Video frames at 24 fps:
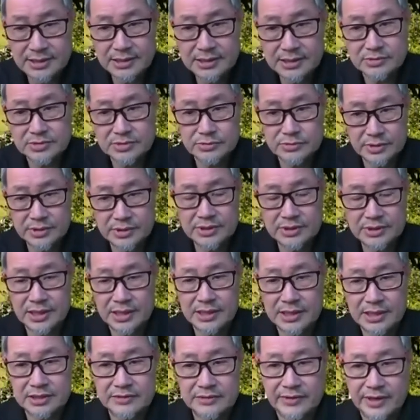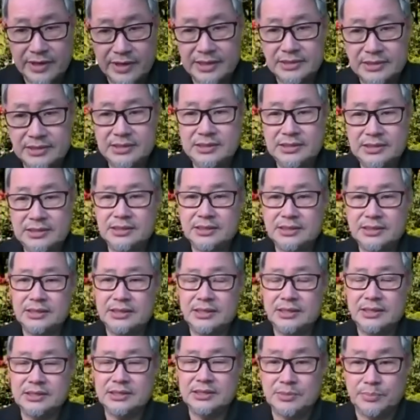He was doing the kind of IT
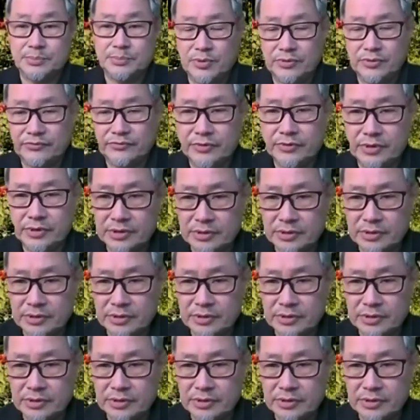uh, support for